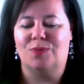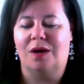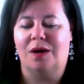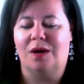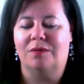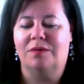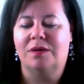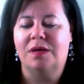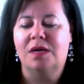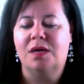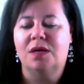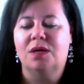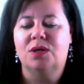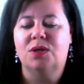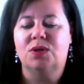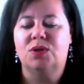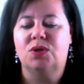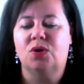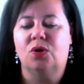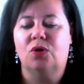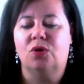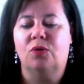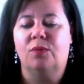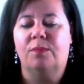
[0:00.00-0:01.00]
well.
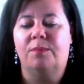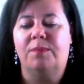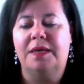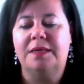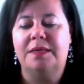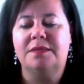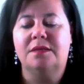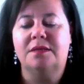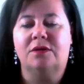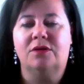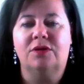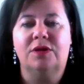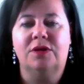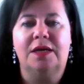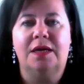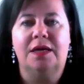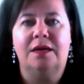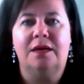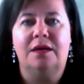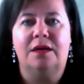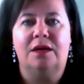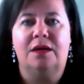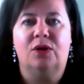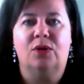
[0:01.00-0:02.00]
So
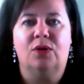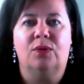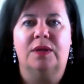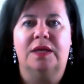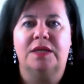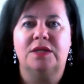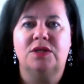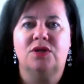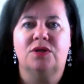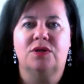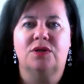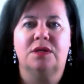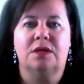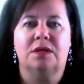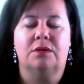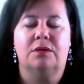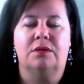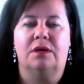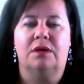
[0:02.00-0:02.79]
basically, you know, let's just